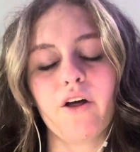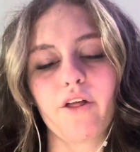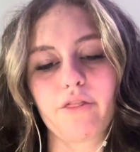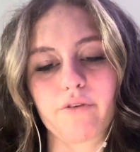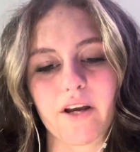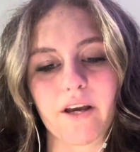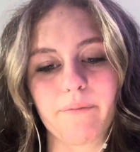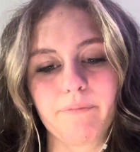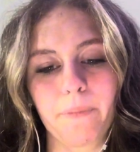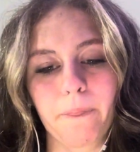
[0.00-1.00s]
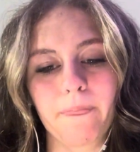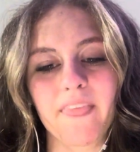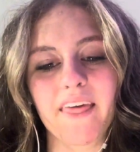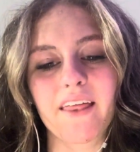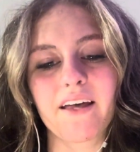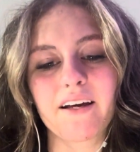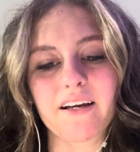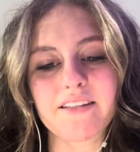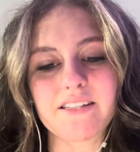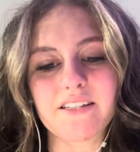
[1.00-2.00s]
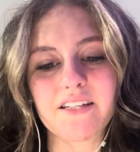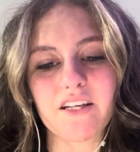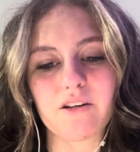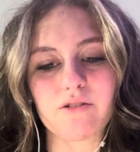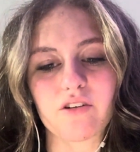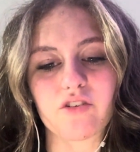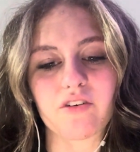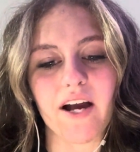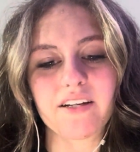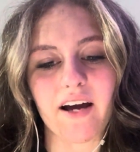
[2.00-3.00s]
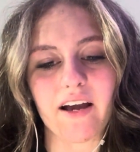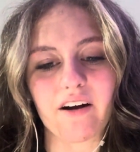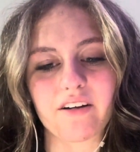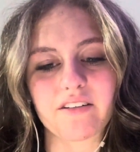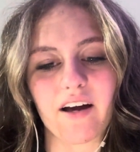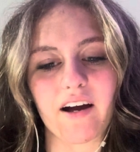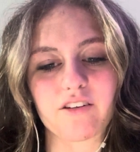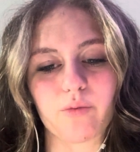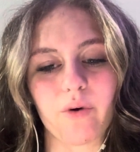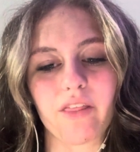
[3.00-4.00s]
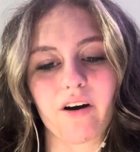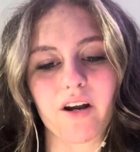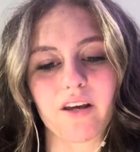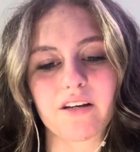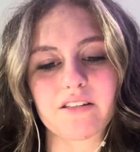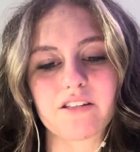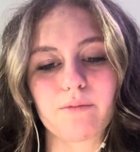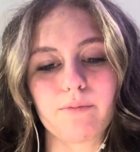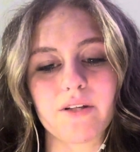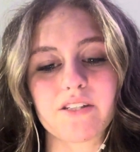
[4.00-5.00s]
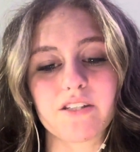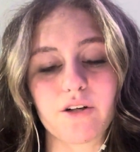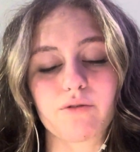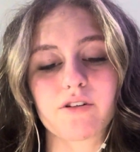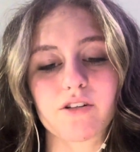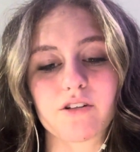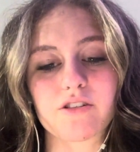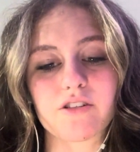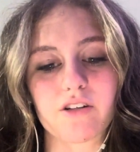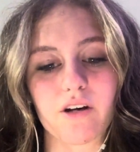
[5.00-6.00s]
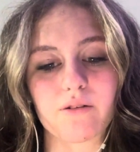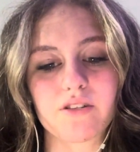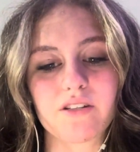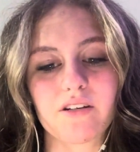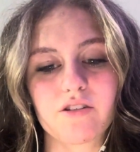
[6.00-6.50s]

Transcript: 3. Consistent use of direct eye contact with audience, but still returns to notes.